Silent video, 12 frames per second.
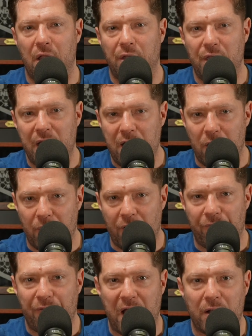linear
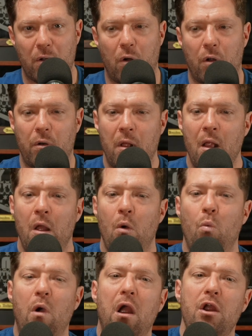effect on
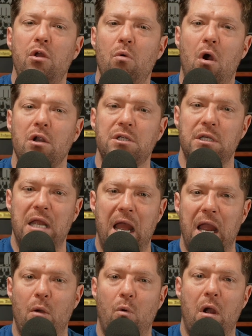where you are
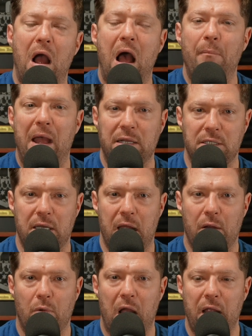today and where I'm at
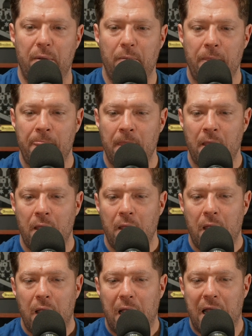today, right?
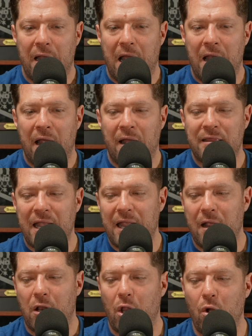And I think
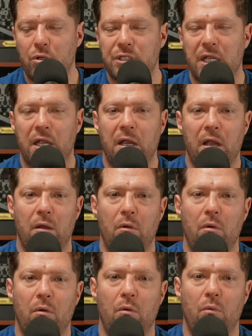in closing,
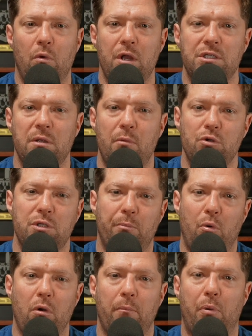what is the most
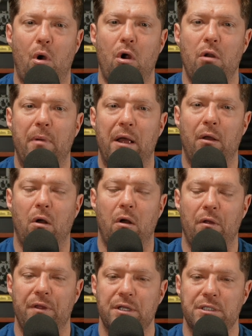important part about
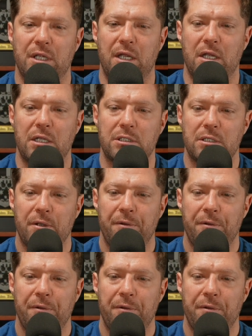all this is